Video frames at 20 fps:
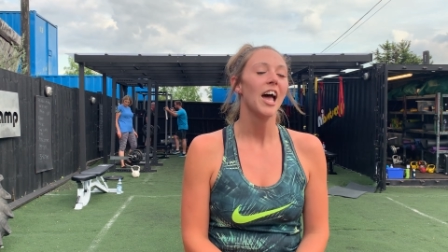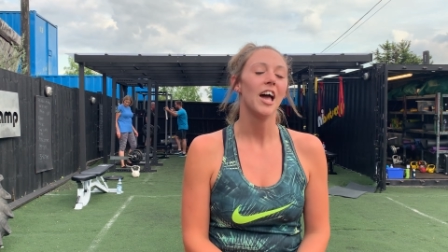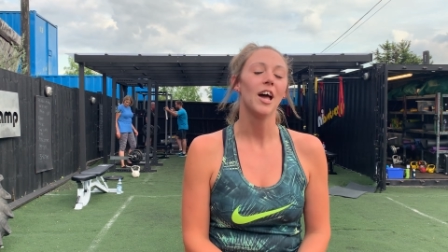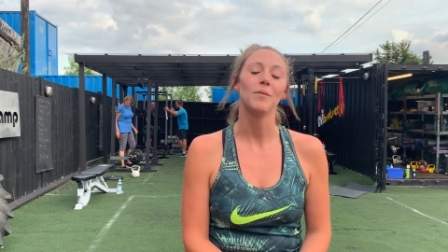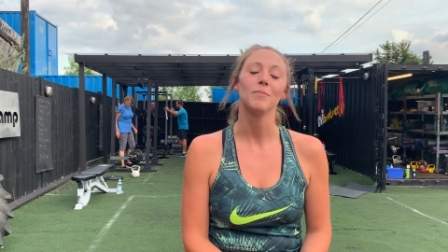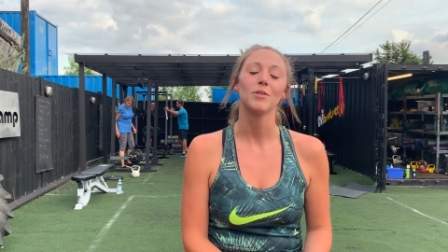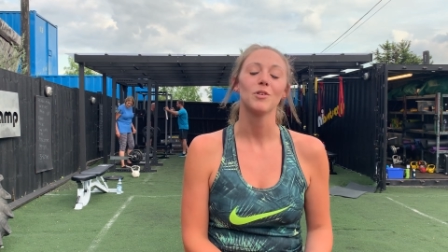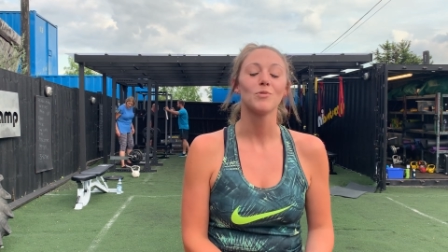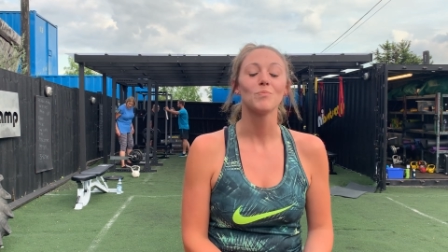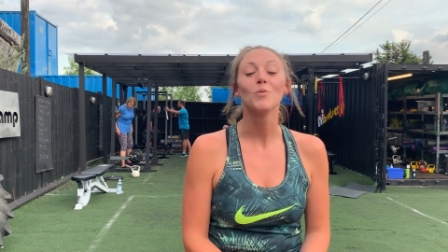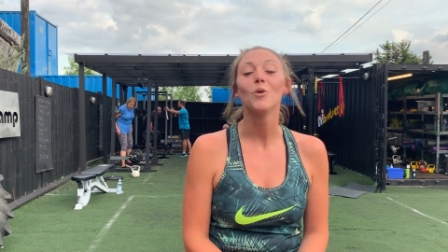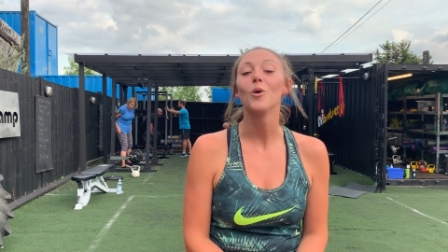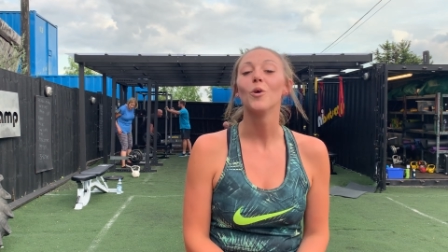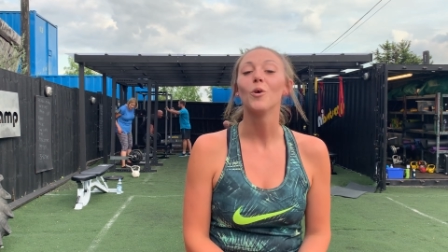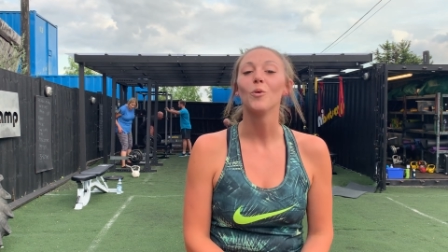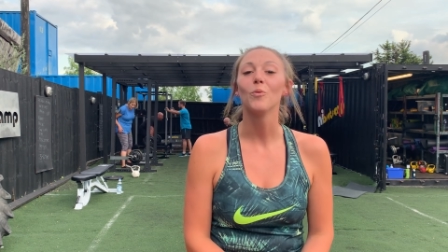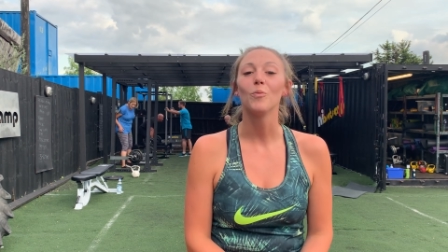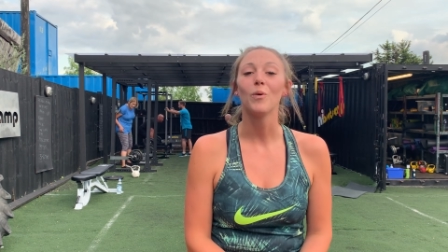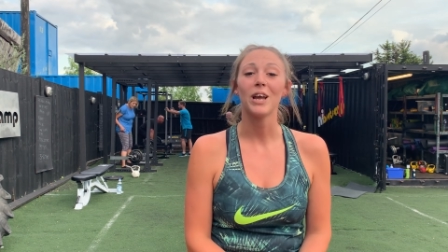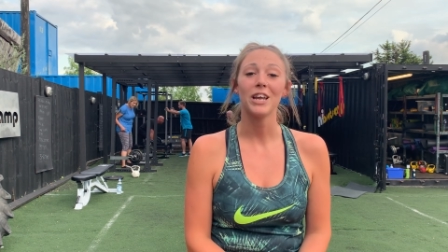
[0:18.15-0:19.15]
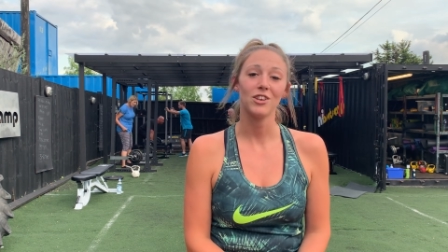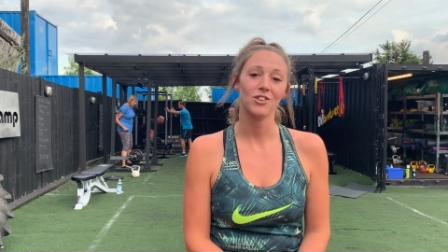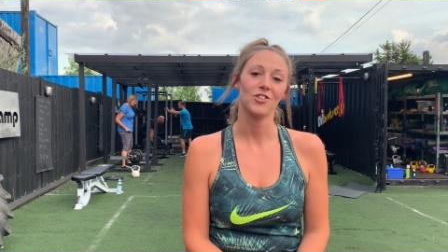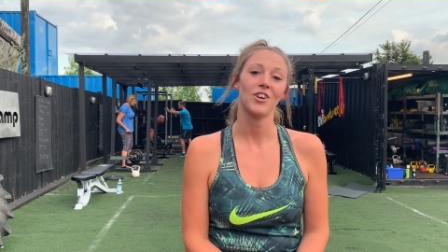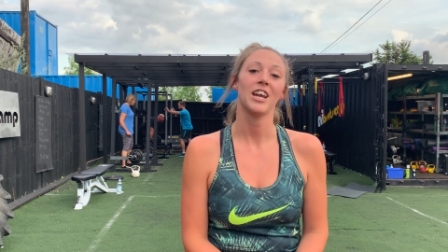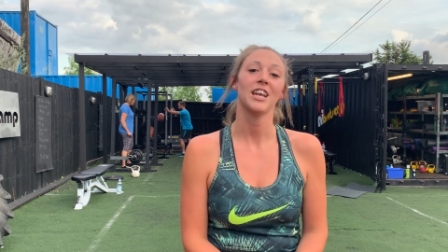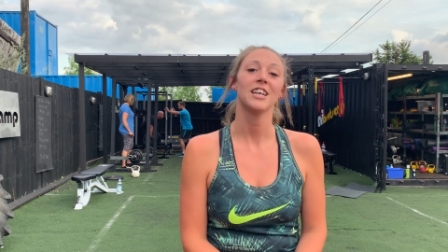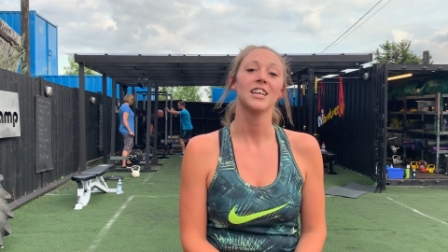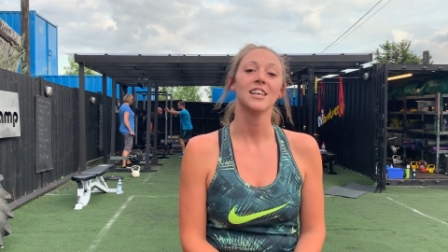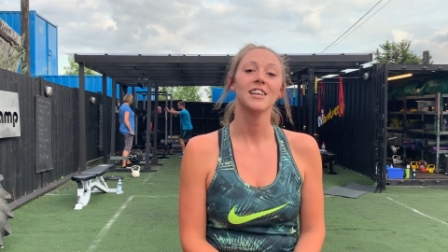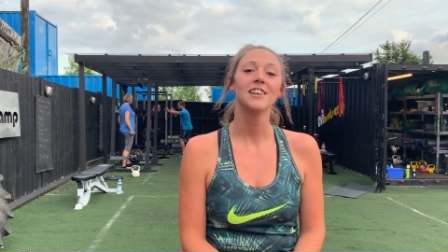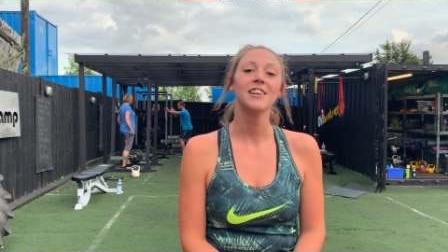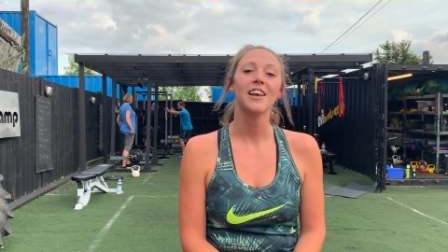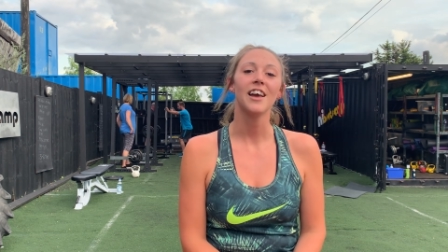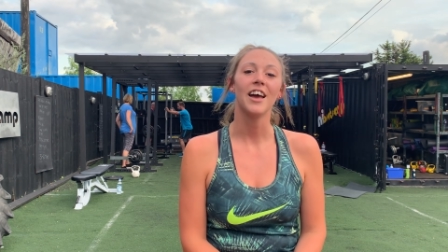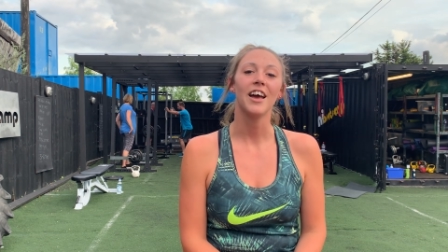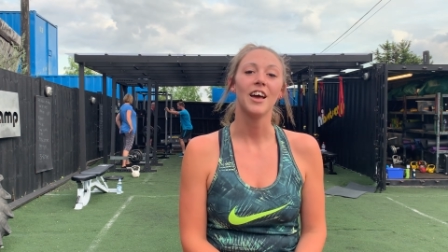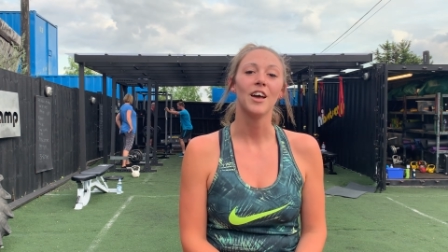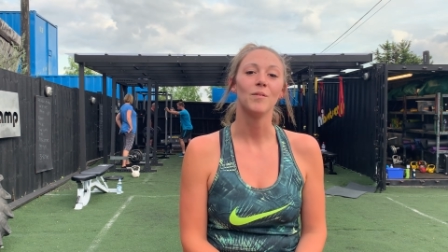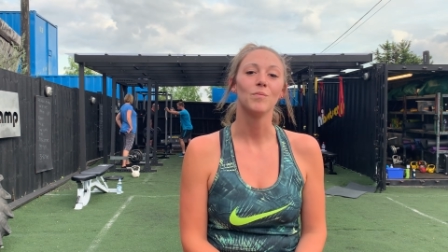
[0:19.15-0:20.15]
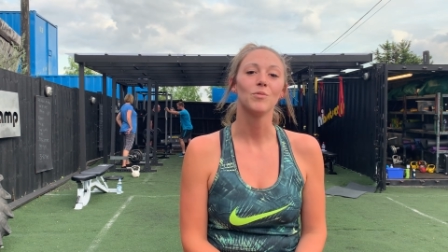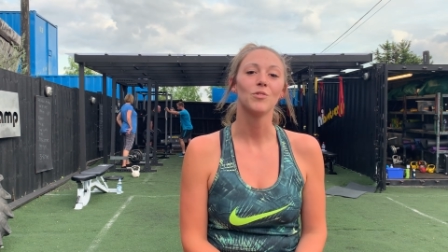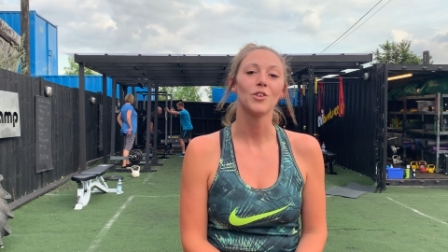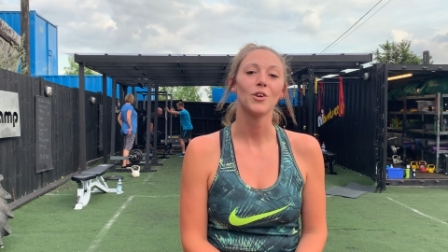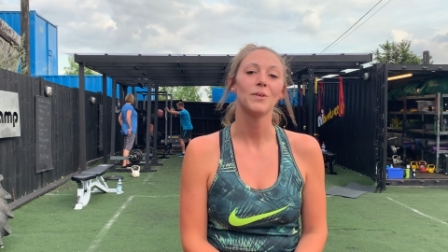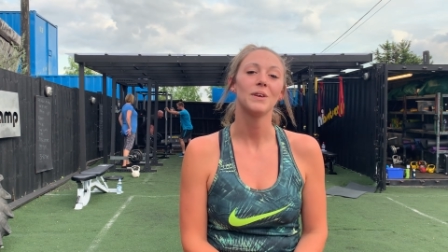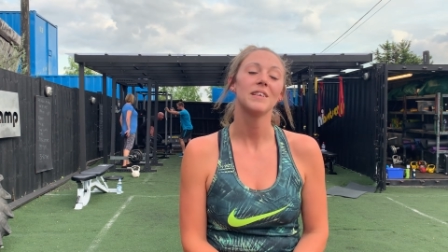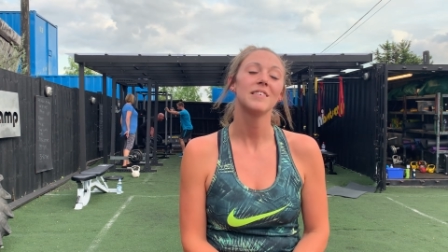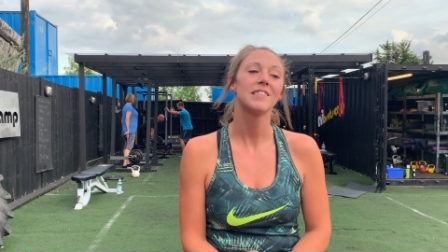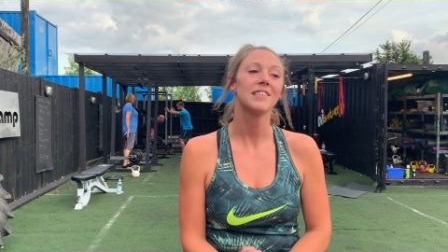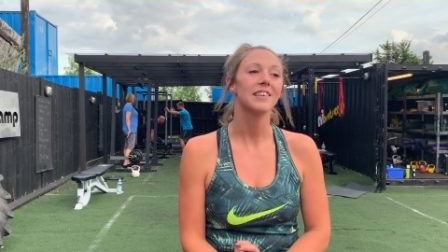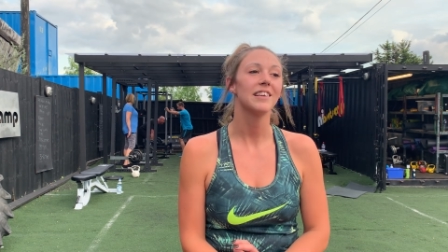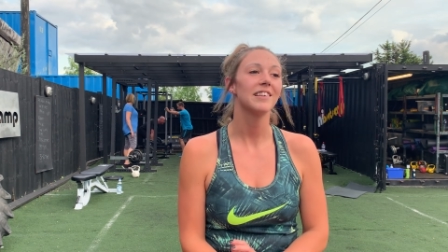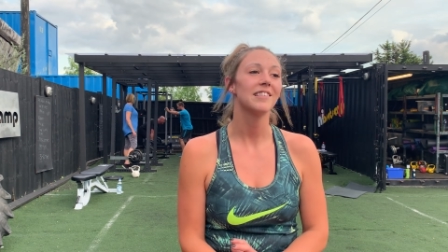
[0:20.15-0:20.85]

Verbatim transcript: um, it's more weight training um, so it's,